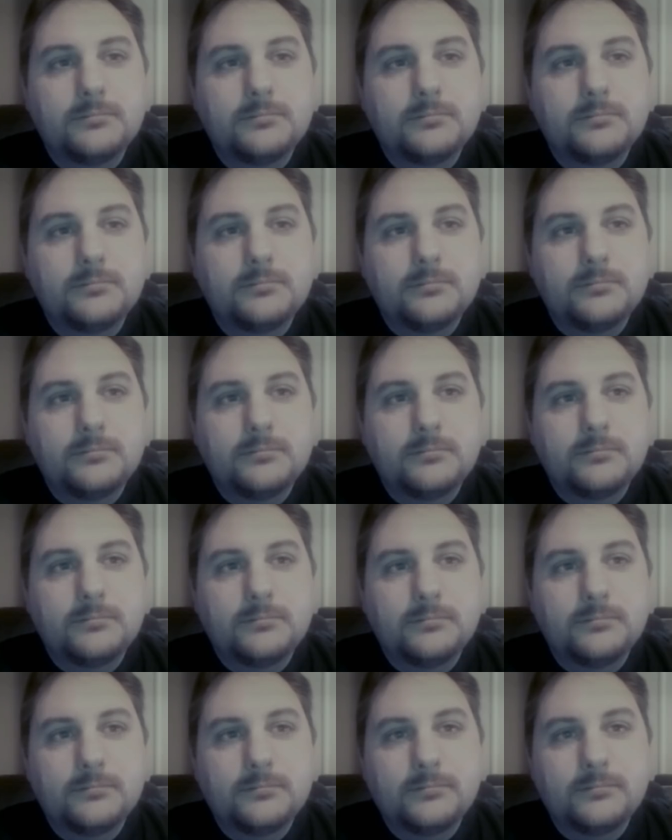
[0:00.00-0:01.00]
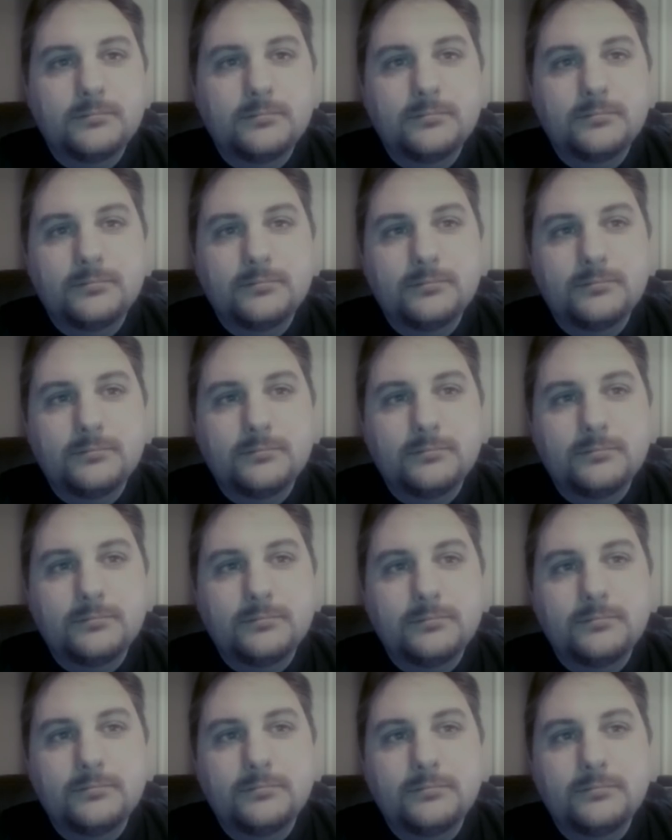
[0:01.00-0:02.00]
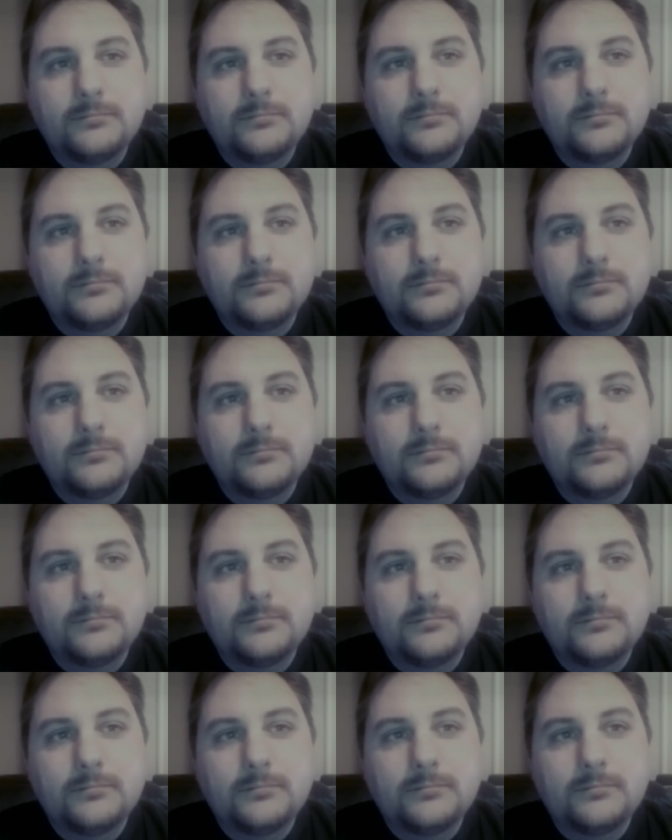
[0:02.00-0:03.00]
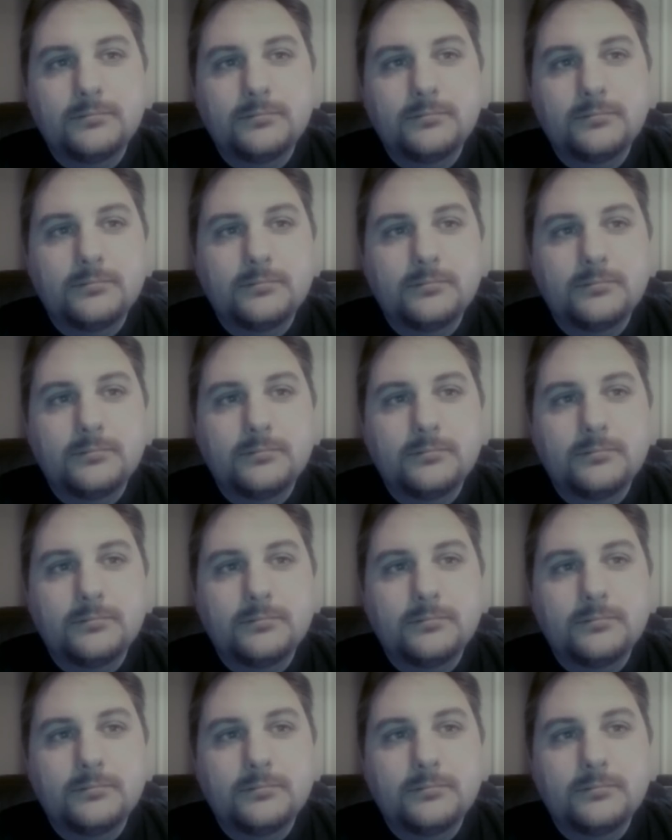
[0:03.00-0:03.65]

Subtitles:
The person shown says nothing.